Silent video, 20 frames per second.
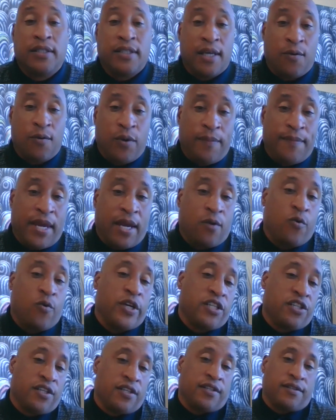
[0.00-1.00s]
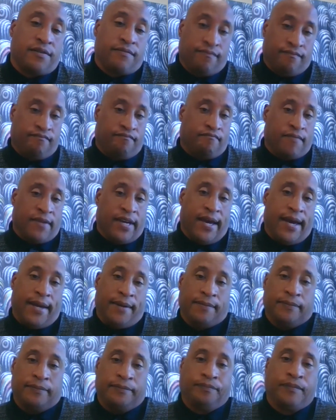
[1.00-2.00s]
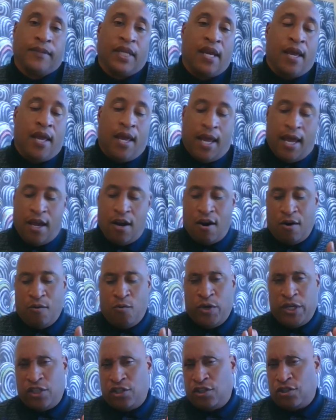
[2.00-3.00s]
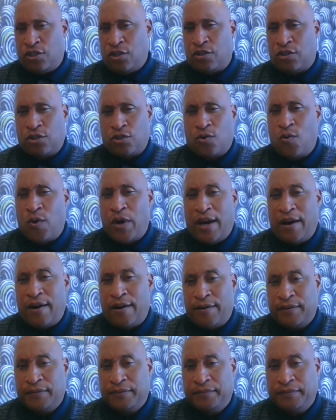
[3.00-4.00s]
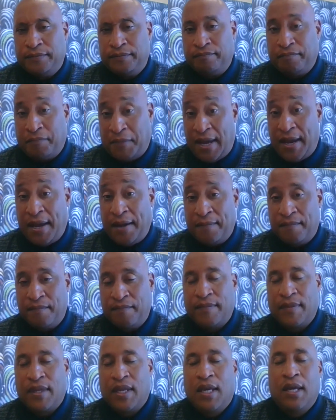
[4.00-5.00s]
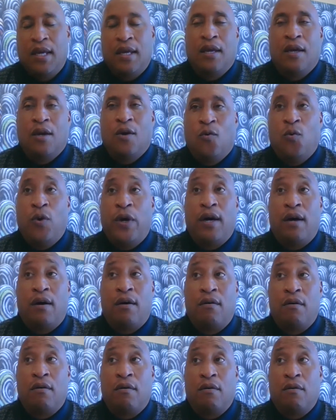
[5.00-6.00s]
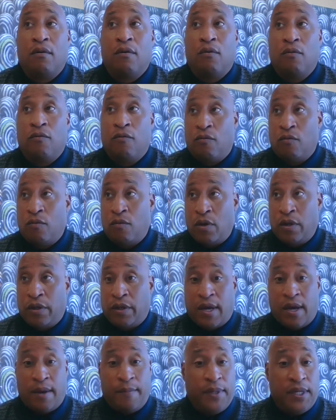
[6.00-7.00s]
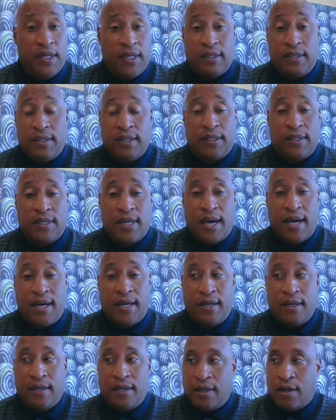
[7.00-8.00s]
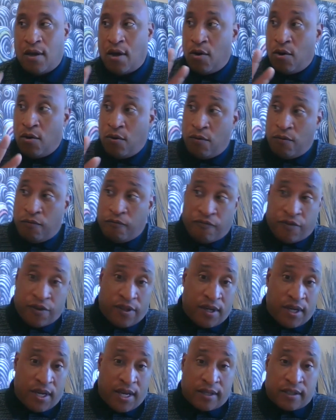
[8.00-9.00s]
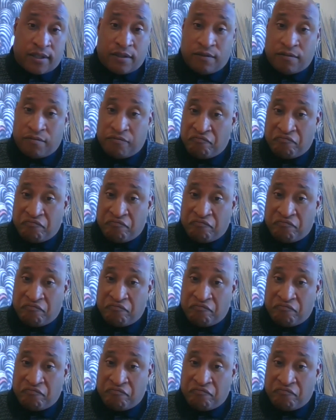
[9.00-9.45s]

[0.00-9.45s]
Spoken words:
we make widgets, okay? And our widgets are square, okay? Well, companies decided, oh, for the next